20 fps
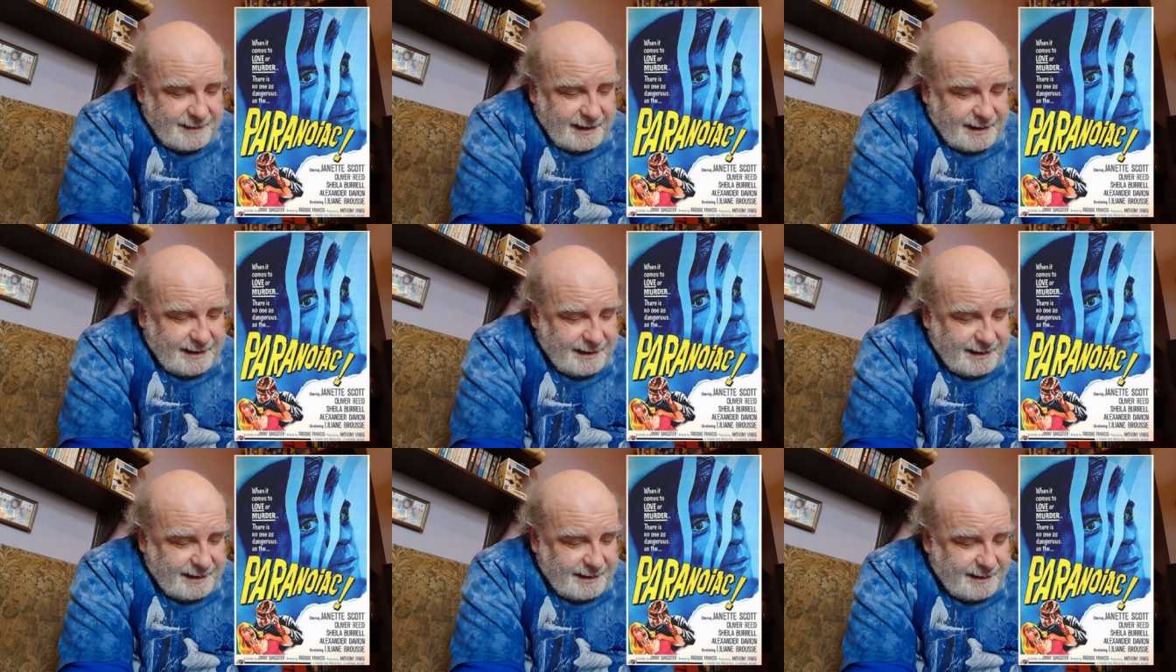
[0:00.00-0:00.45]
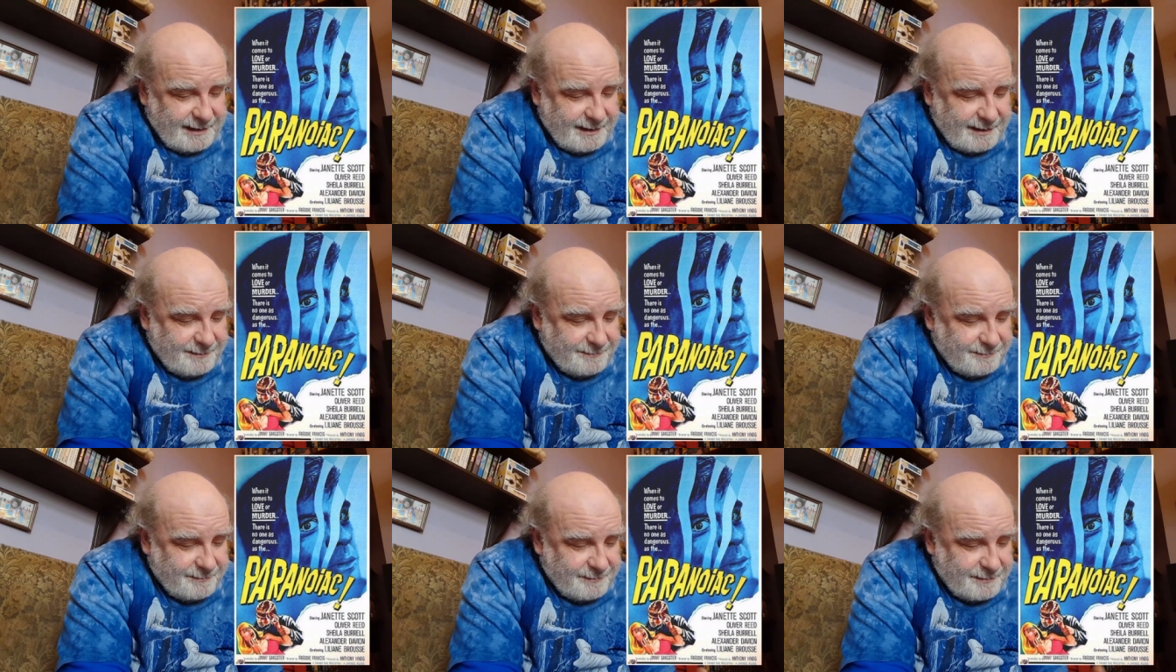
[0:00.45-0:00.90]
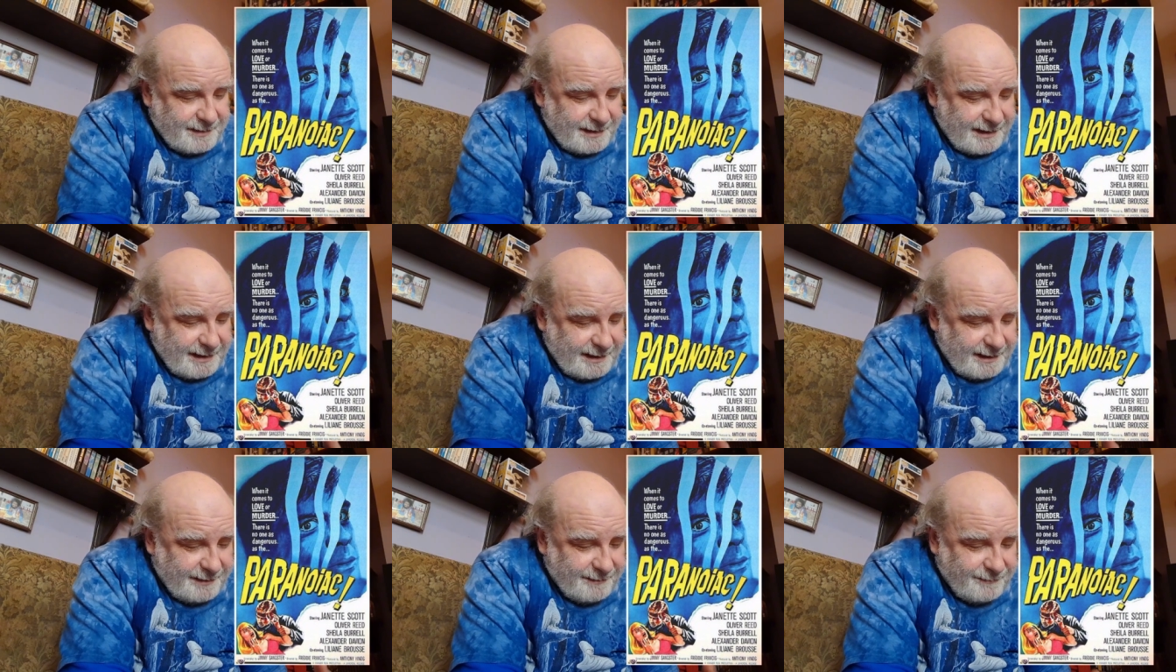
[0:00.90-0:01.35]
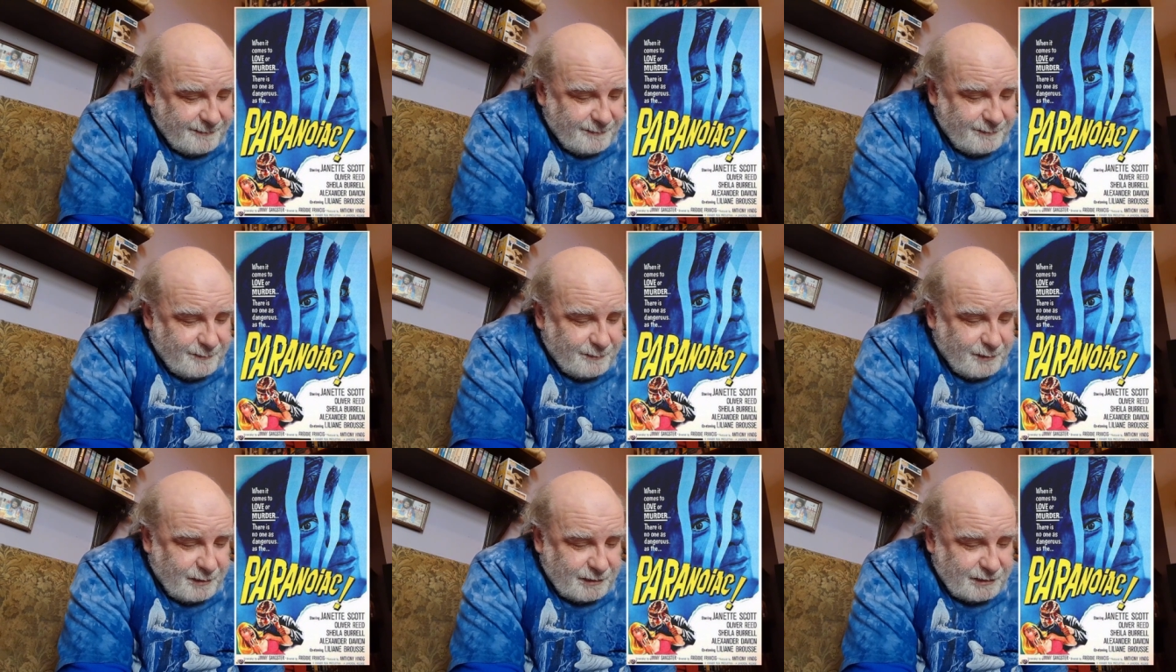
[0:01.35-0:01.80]
he
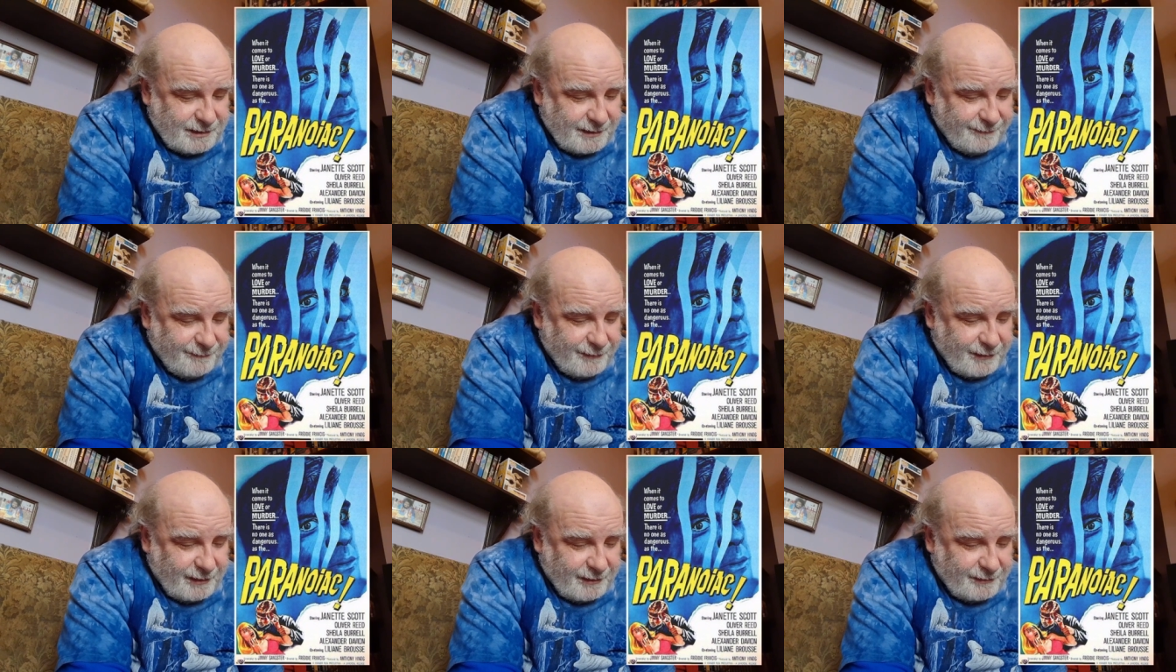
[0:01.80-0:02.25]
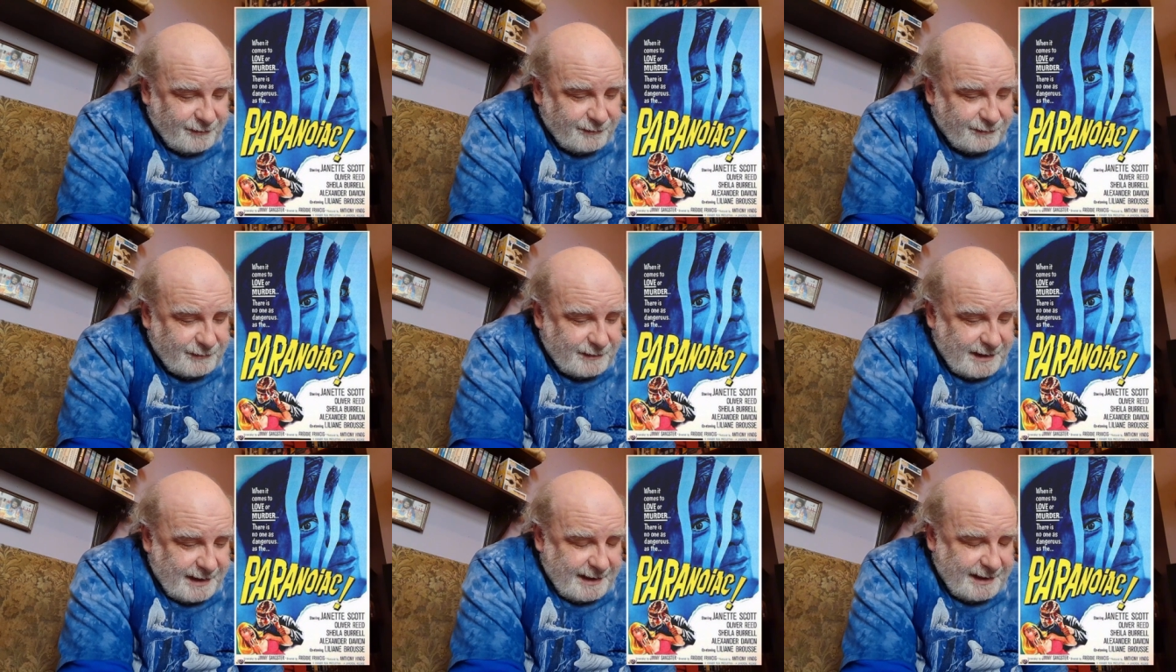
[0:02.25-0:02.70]
was involved